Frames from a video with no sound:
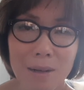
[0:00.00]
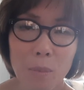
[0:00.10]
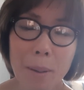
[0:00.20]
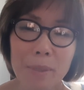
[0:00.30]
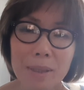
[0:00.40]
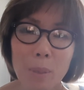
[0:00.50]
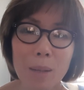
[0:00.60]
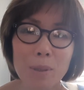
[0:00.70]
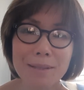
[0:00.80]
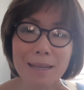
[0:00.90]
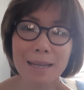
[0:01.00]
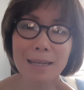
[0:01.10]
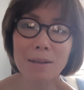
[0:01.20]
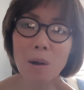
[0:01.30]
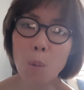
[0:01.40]
Remember the Bible say
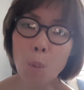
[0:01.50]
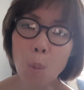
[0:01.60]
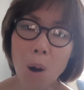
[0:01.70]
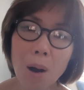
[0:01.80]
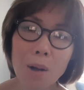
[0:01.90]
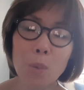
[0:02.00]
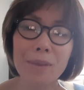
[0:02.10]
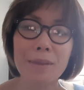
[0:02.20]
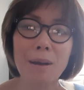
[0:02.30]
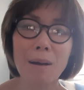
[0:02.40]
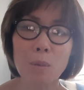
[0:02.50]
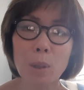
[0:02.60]
Enoch walk with God.